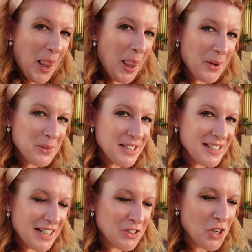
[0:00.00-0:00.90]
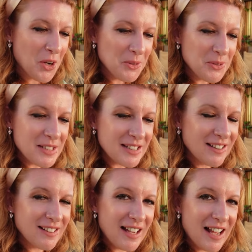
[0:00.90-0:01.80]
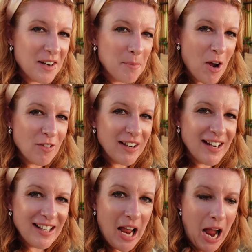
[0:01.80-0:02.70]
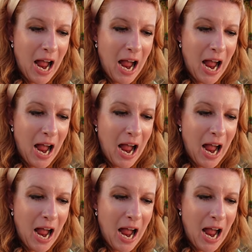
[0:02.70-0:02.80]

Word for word: Loaded nachos and calamari.